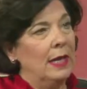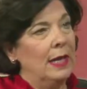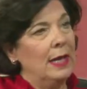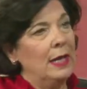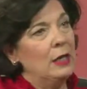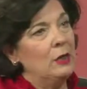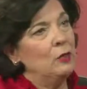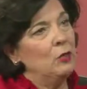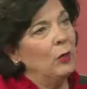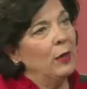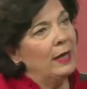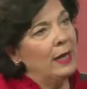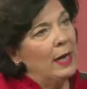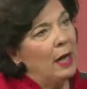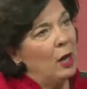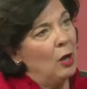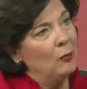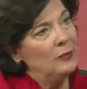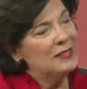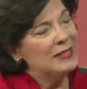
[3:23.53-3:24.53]
is what
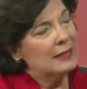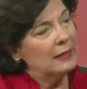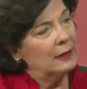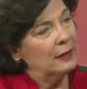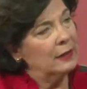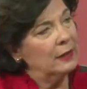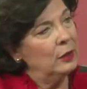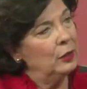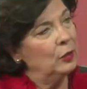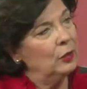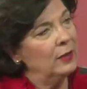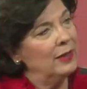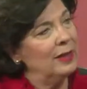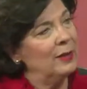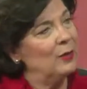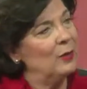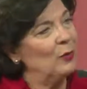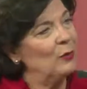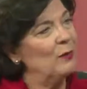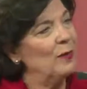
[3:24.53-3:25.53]
helps the leader
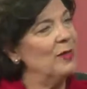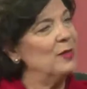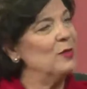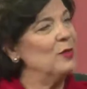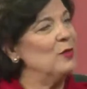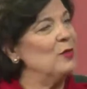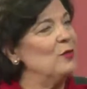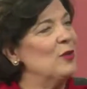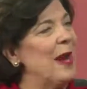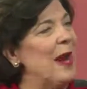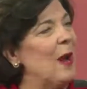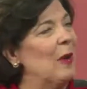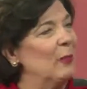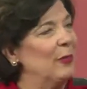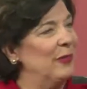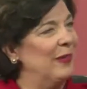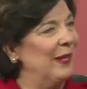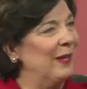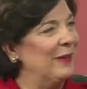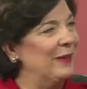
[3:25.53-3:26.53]
get their message
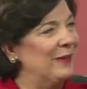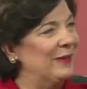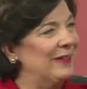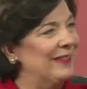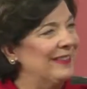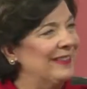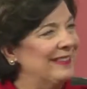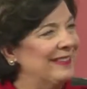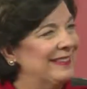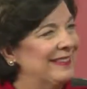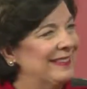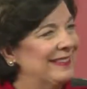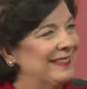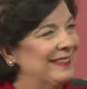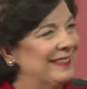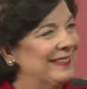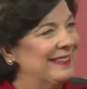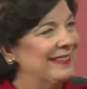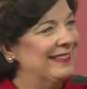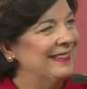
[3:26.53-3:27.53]
out there.
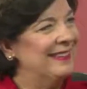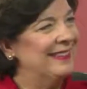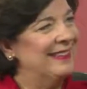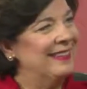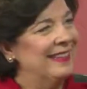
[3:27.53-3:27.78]
Mm.